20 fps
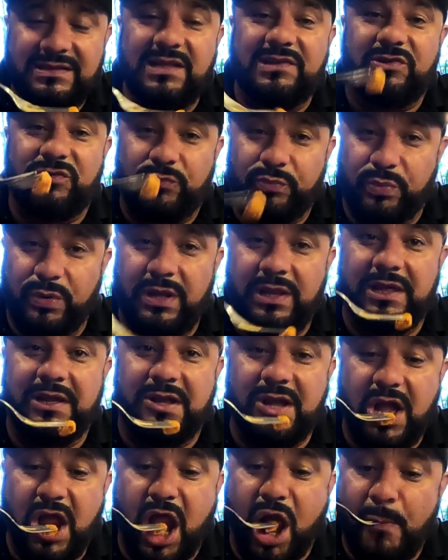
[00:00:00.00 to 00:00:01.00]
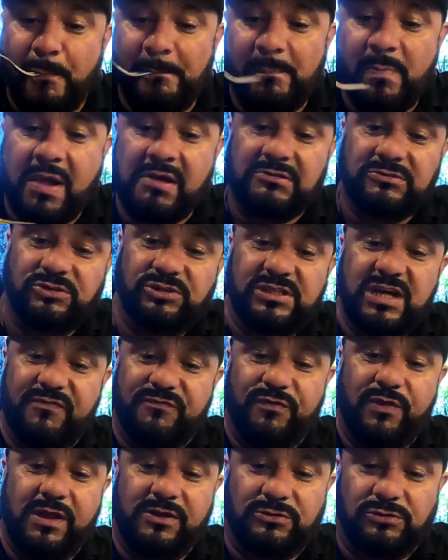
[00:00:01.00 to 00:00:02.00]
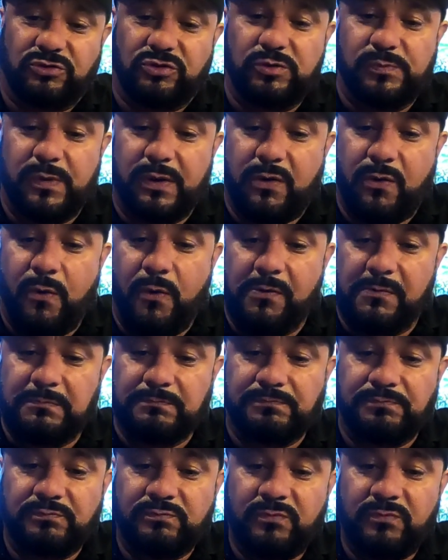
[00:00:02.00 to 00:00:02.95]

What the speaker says: This is really good. Definitely super cool.